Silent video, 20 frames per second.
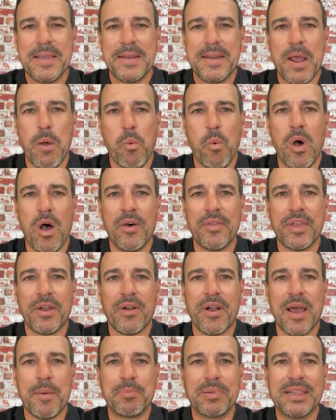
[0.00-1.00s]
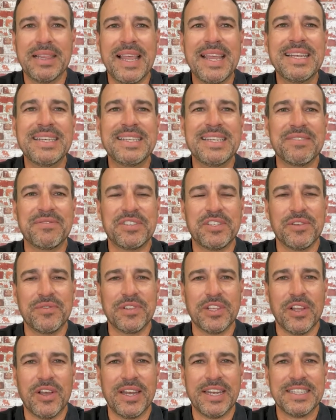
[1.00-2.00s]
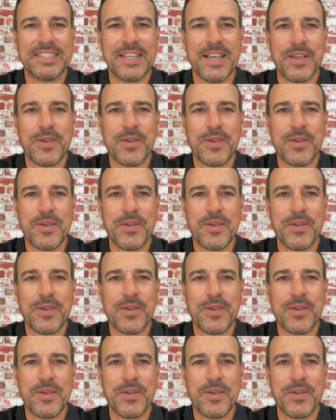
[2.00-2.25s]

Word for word: Now, while there are plenty of silver linings,